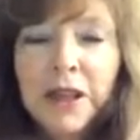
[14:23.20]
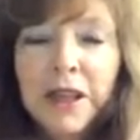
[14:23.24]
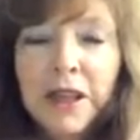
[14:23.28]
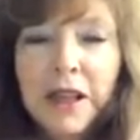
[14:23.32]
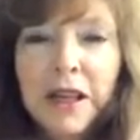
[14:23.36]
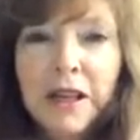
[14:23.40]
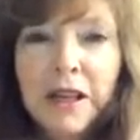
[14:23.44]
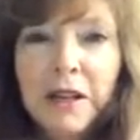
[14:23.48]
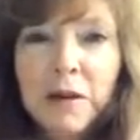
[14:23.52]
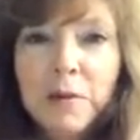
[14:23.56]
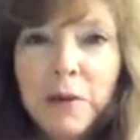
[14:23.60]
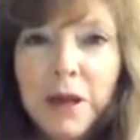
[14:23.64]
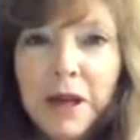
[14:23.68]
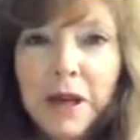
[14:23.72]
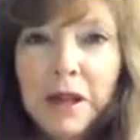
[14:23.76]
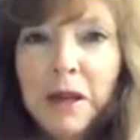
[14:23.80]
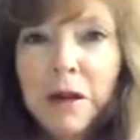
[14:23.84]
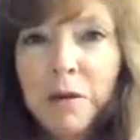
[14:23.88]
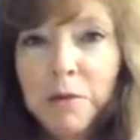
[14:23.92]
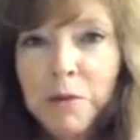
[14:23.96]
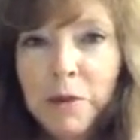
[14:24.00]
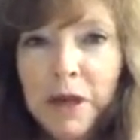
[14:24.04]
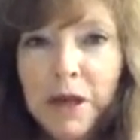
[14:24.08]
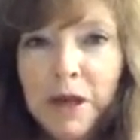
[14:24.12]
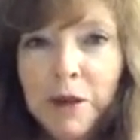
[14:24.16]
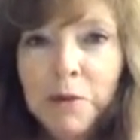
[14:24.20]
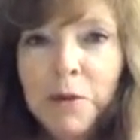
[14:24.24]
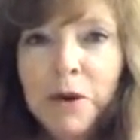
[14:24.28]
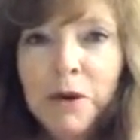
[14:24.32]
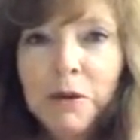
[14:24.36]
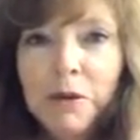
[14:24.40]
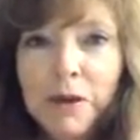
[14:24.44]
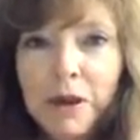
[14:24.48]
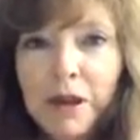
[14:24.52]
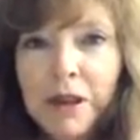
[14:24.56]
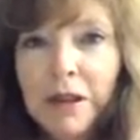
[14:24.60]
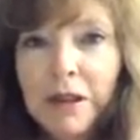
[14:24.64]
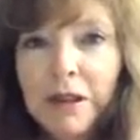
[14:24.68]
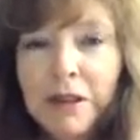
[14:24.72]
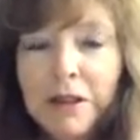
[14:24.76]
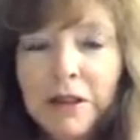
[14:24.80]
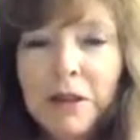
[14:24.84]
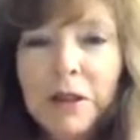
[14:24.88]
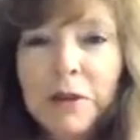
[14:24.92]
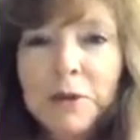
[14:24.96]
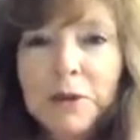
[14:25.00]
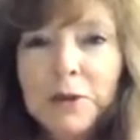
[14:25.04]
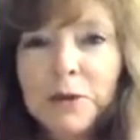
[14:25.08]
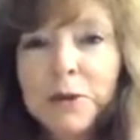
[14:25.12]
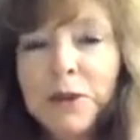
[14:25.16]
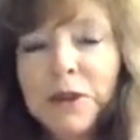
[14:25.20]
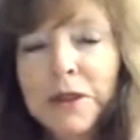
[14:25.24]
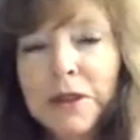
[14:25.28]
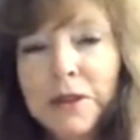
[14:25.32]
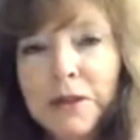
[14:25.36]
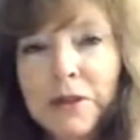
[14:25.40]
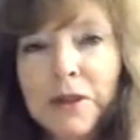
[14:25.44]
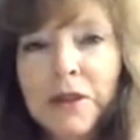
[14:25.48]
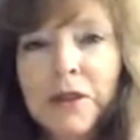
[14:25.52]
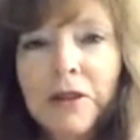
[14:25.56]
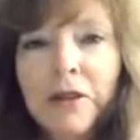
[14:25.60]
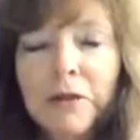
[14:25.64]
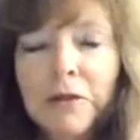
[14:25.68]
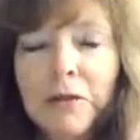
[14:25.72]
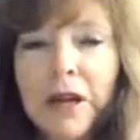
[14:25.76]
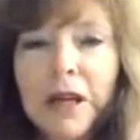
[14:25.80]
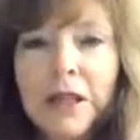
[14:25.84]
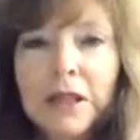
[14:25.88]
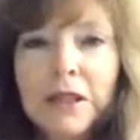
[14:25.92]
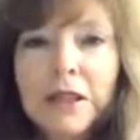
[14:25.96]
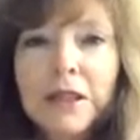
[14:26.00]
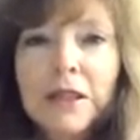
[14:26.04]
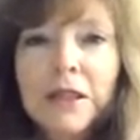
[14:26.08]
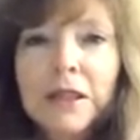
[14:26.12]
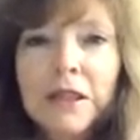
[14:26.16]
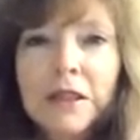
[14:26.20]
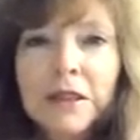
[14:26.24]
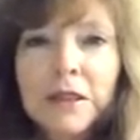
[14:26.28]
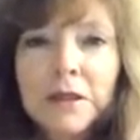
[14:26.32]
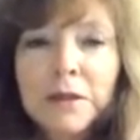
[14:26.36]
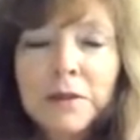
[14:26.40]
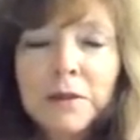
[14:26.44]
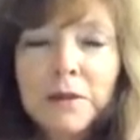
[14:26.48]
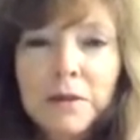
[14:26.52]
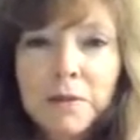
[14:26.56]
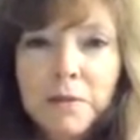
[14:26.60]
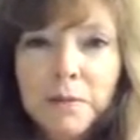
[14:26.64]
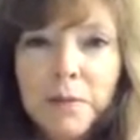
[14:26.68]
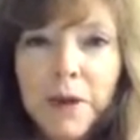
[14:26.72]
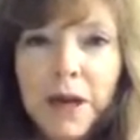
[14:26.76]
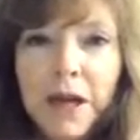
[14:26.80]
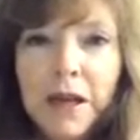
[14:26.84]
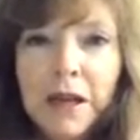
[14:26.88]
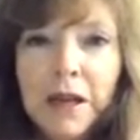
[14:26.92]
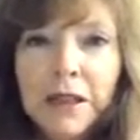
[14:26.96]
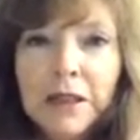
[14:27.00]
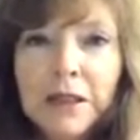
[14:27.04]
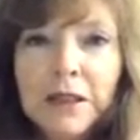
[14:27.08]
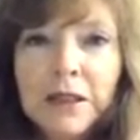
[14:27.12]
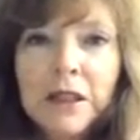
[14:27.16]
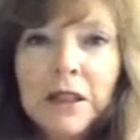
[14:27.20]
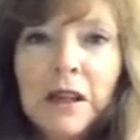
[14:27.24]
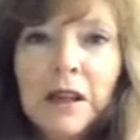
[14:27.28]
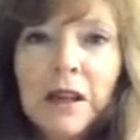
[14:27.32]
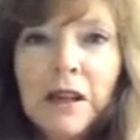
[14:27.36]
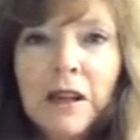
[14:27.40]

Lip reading: getting the bailout money, but one of the terms was that we go right to these banks.